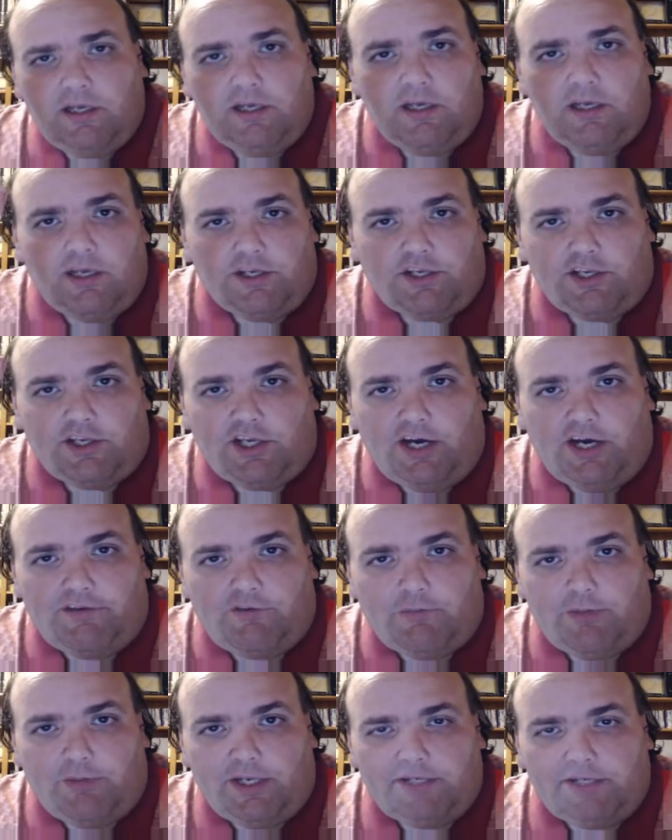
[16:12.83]

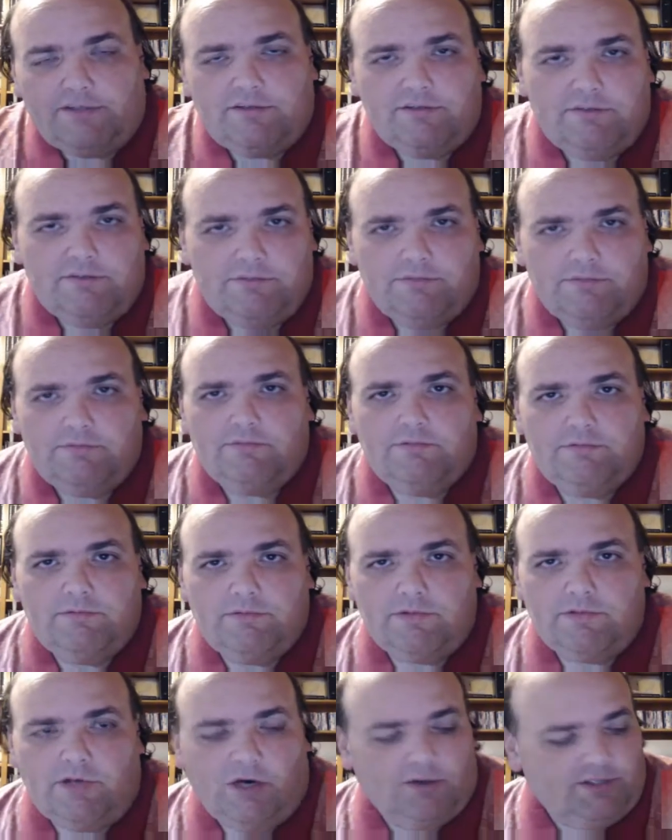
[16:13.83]
government
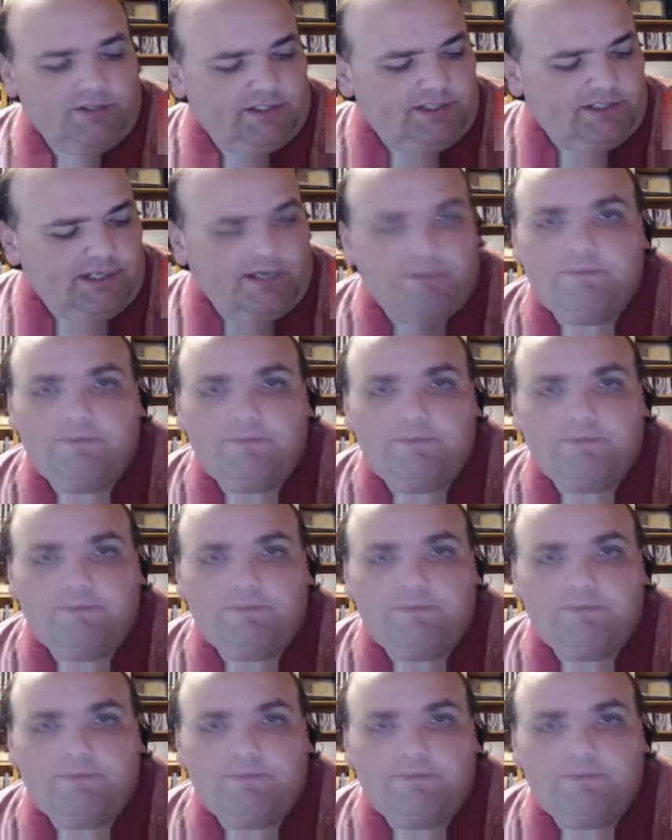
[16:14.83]
all the time?